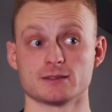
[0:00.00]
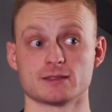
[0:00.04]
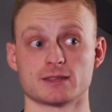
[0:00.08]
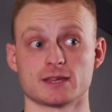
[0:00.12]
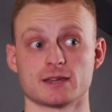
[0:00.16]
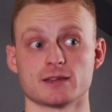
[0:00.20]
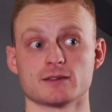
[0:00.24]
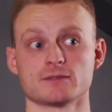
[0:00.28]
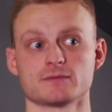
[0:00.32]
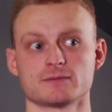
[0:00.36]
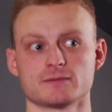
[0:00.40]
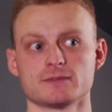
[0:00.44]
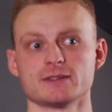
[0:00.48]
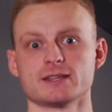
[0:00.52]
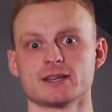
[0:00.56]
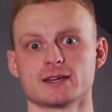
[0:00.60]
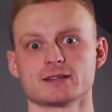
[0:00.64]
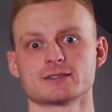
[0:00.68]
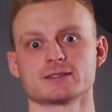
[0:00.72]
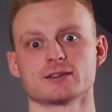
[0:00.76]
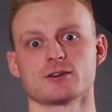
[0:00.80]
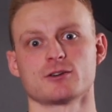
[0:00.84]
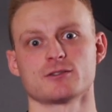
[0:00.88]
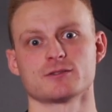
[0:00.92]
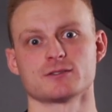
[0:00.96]
they've
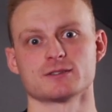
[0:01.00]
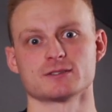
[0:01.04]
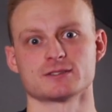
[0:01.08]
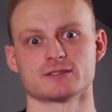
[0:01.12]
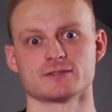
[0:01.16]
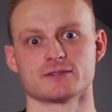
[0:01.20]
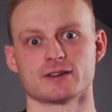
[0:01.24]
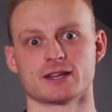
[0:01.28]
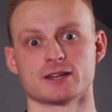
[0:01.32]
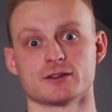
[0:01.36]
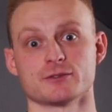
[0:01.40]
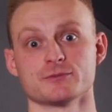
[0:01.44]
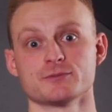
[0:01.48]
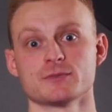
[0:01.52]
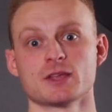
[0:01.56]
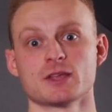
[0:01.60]
nicked it off the Cervelo.